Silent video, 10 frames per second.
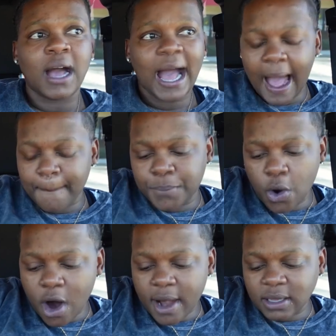I
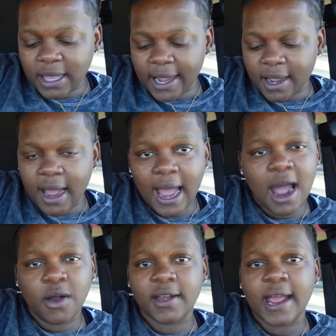board in like an
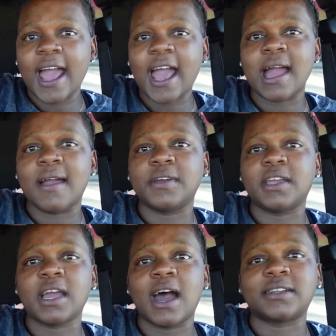hour and a half
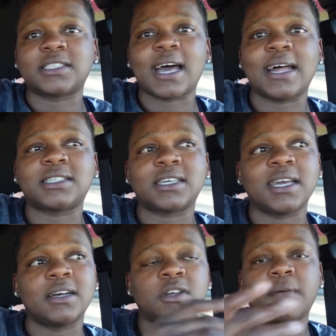and y'all decided to
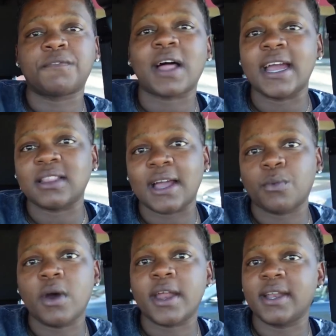cancel the flight. Like,
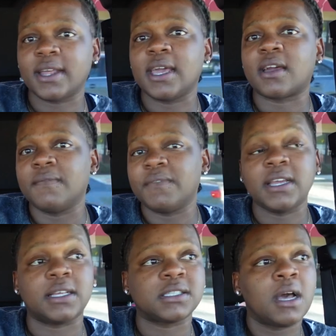what an
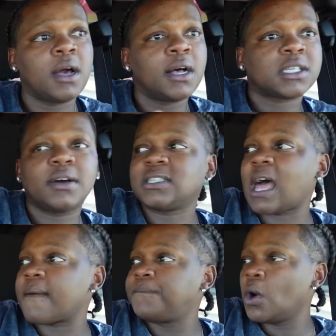inconvenience. So it's
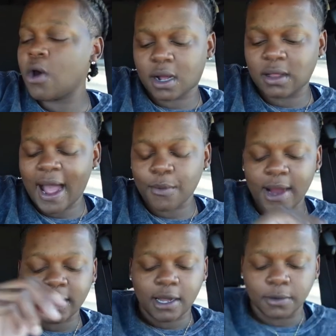like 4 o'clock
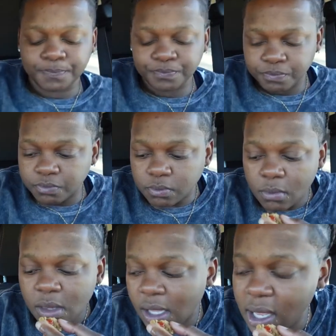right now.
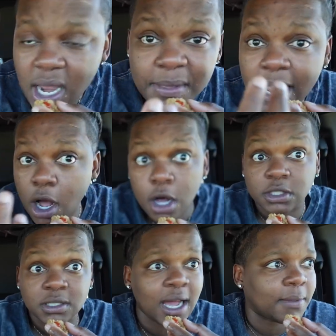And I'm like, oh
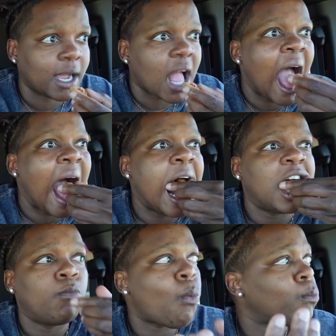snap, like,
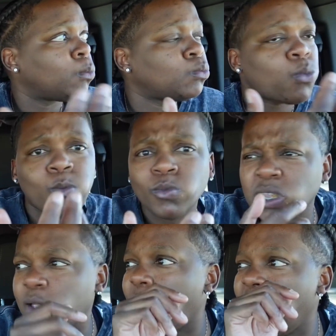
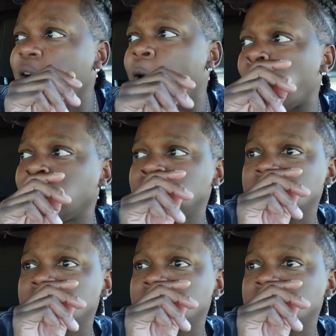what the hell?